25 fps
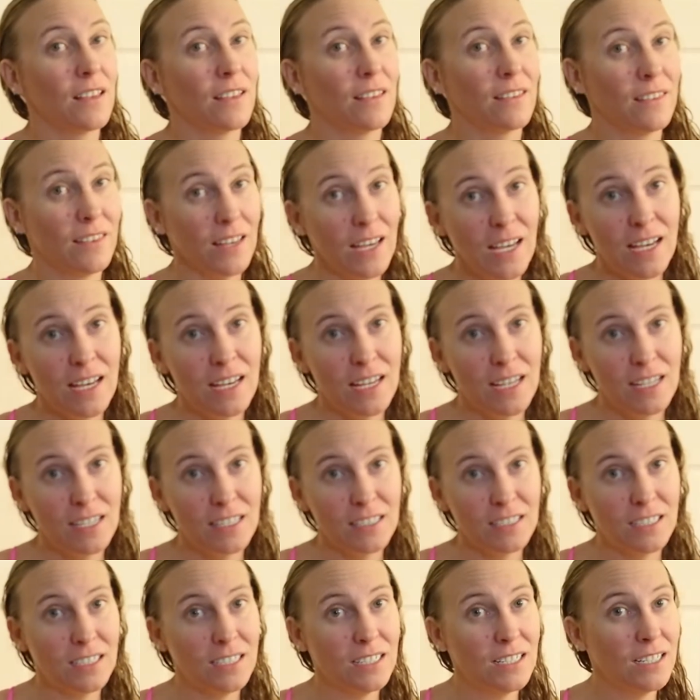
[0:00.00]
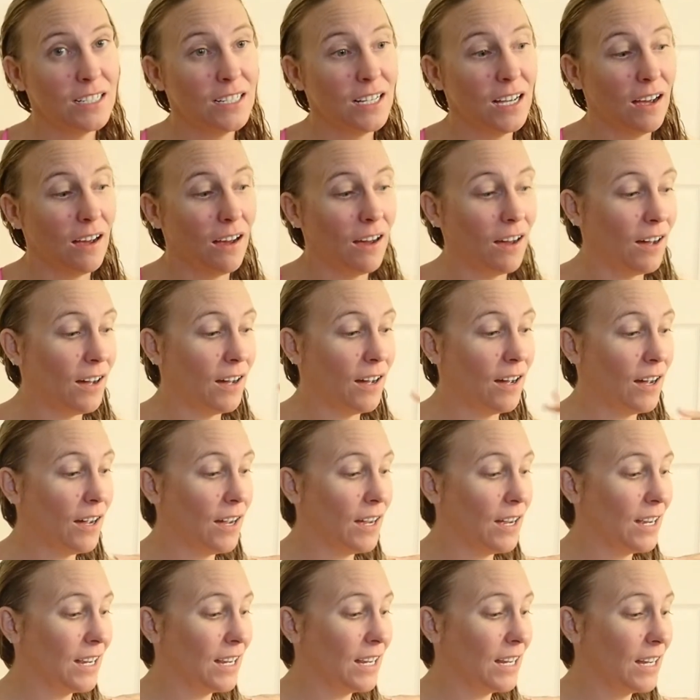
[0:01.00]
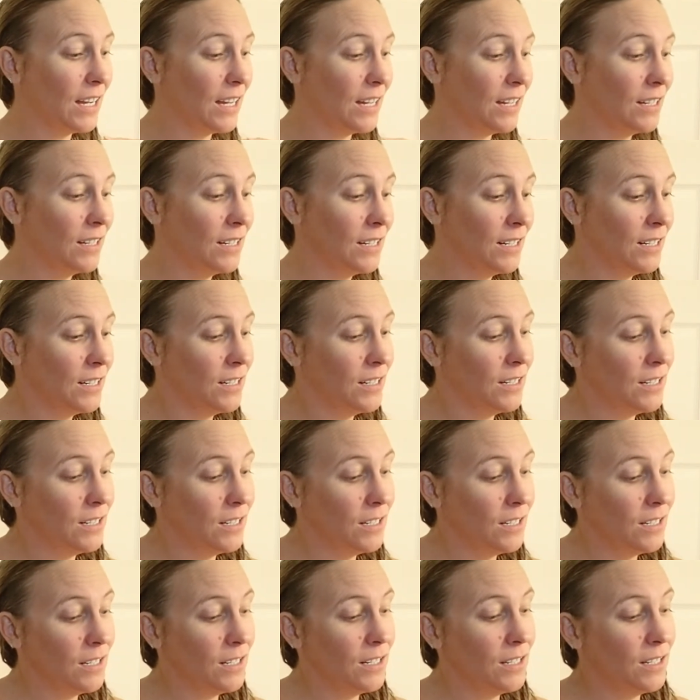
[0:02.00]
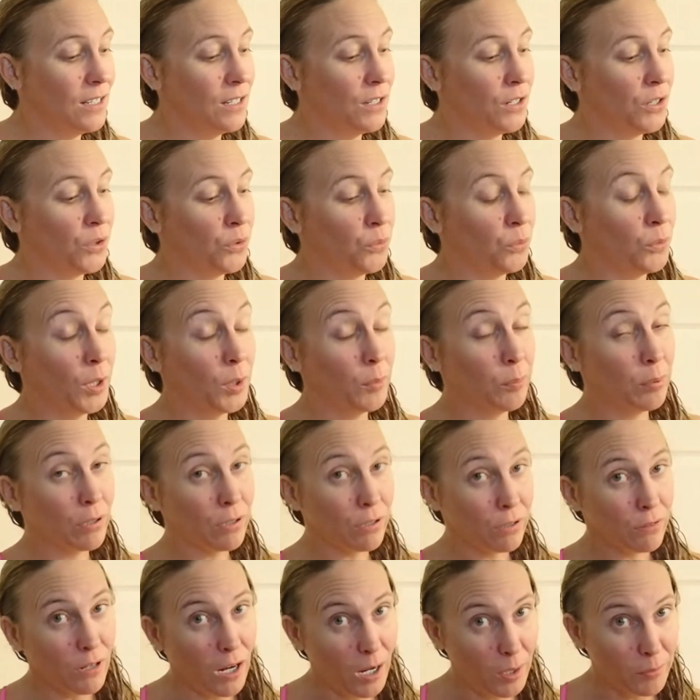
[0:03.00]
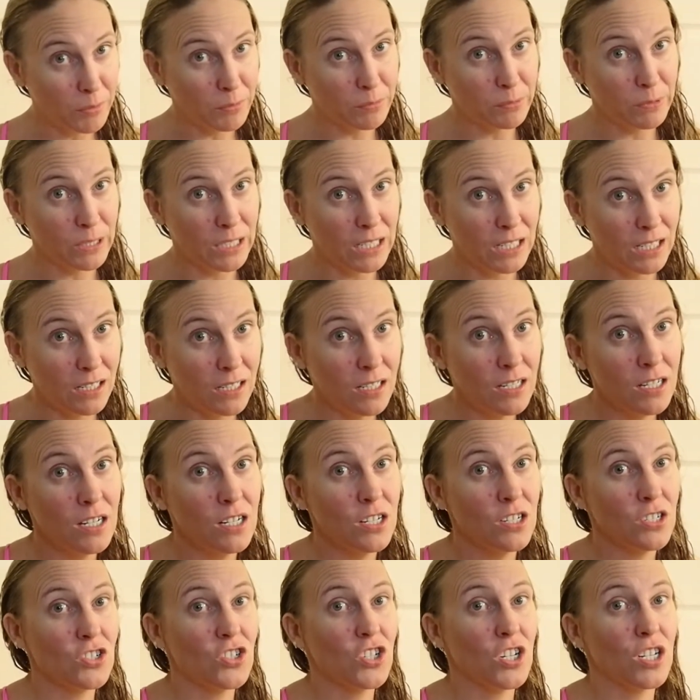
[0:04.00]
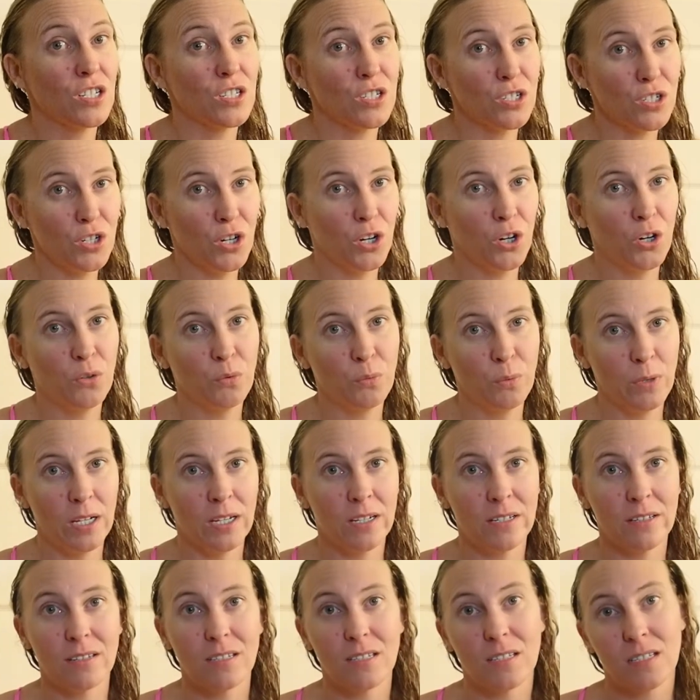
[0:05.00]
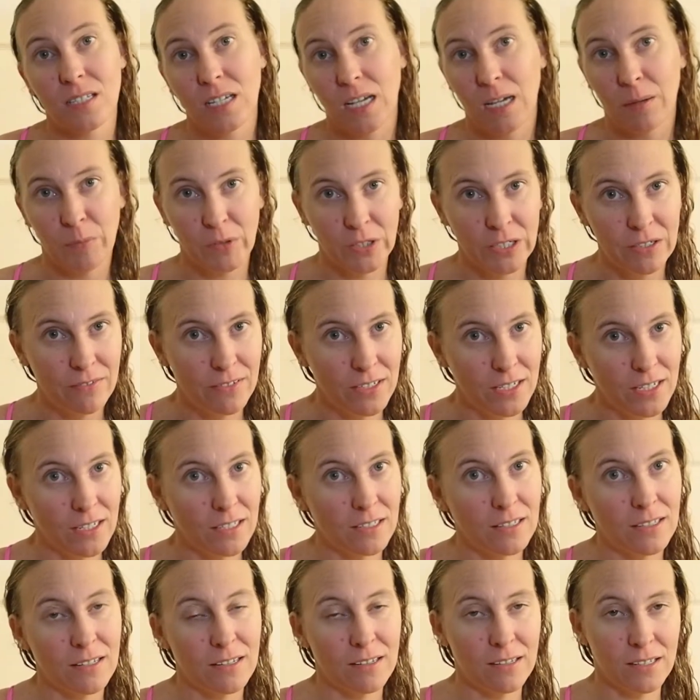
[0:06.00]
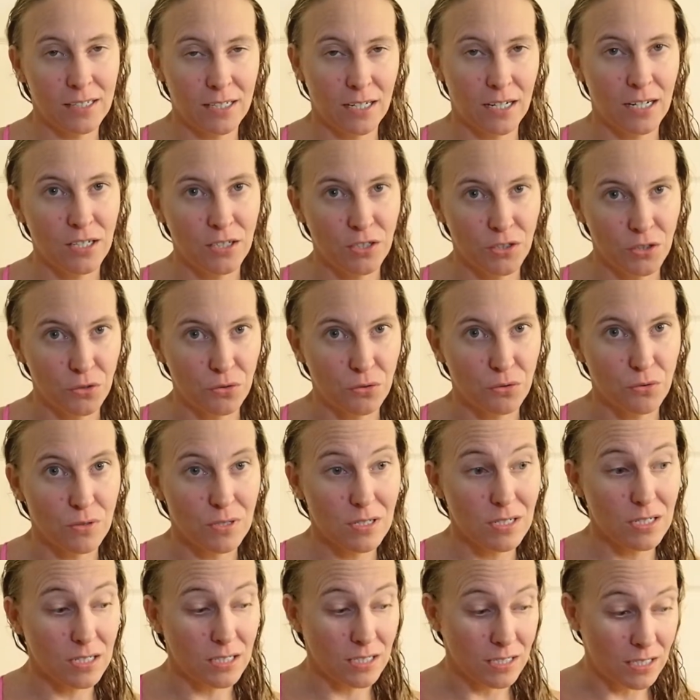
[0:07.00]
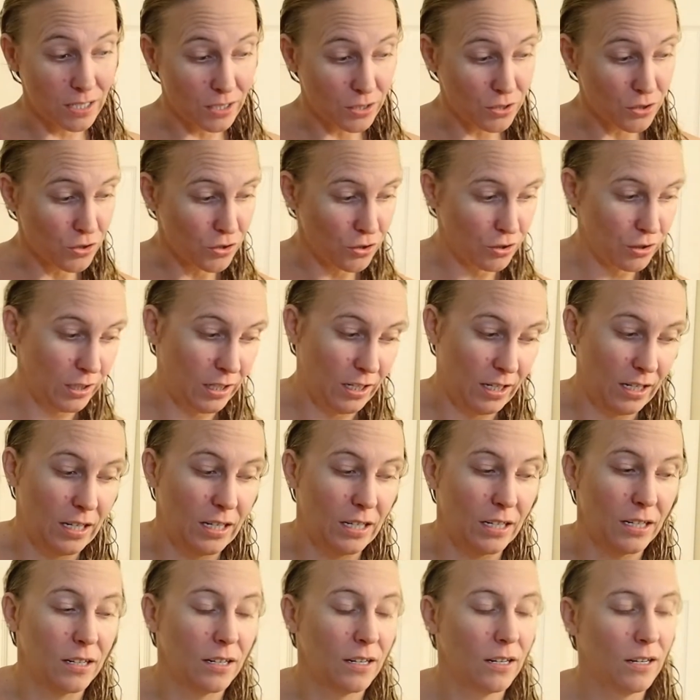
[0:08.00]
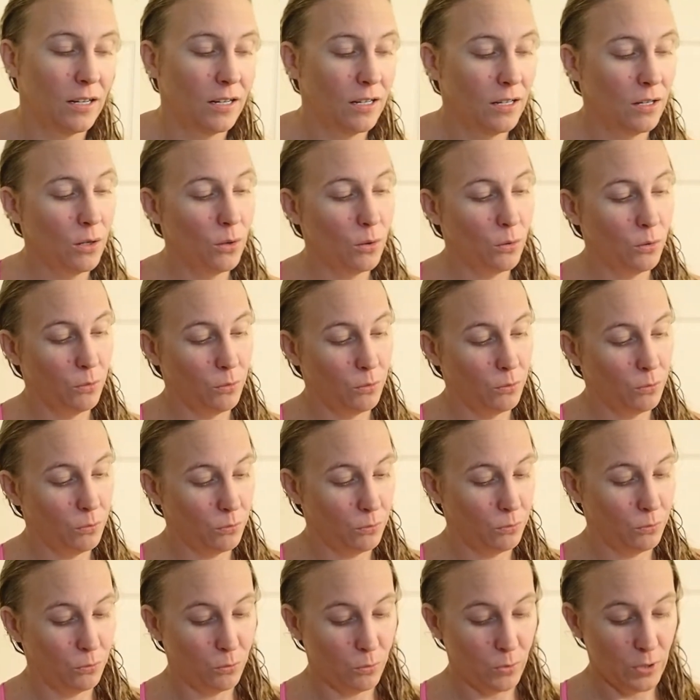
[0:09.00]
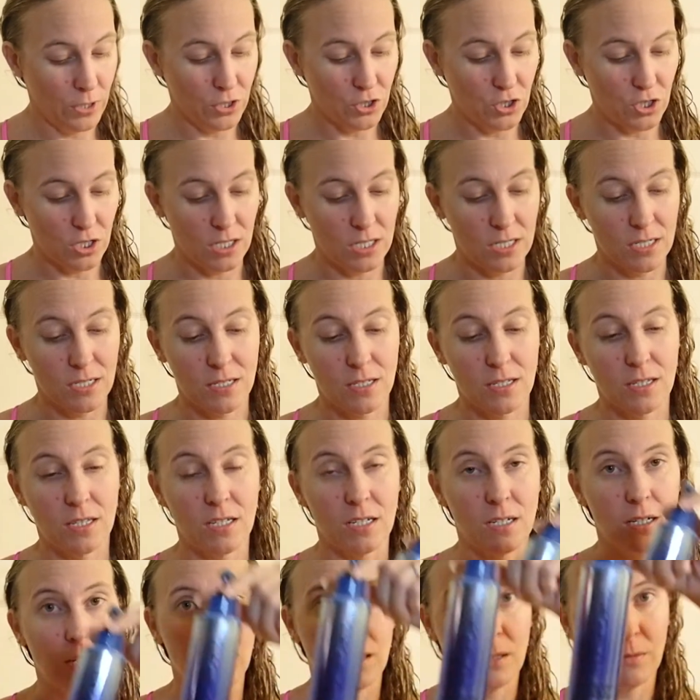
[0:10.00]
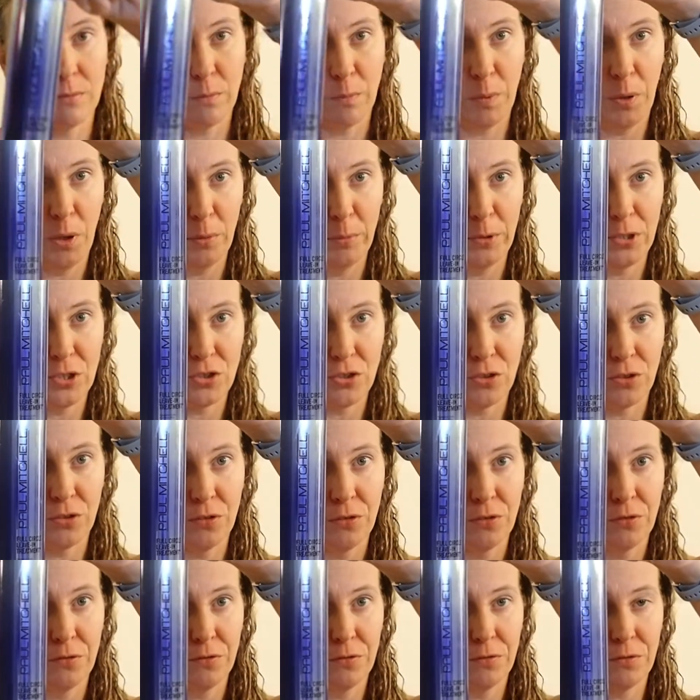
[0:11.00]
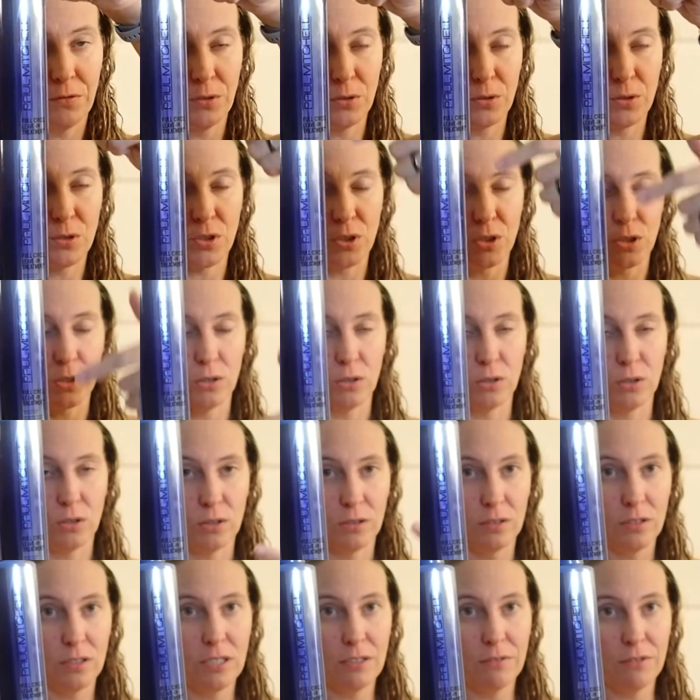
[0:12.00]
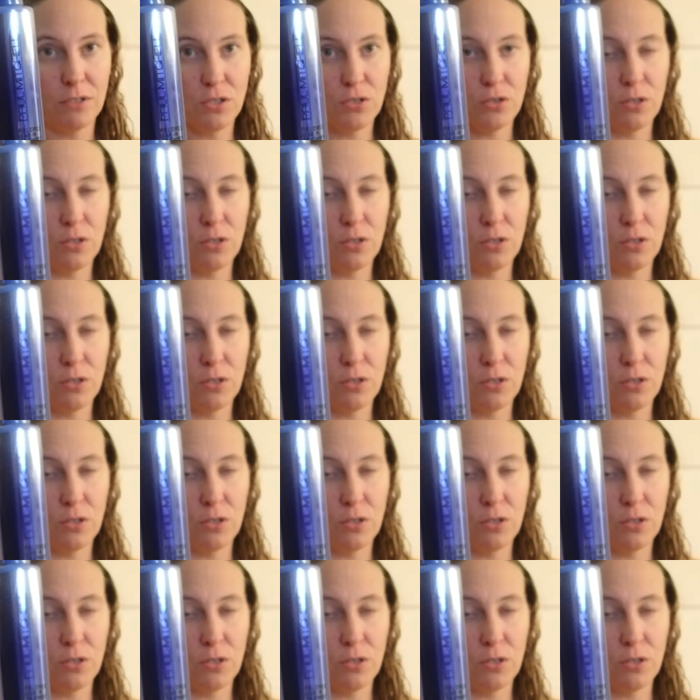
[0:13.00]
then I will probably just go with the same leave-in that I used yesterday, which is the Paul Mitchell Full Circle leave-in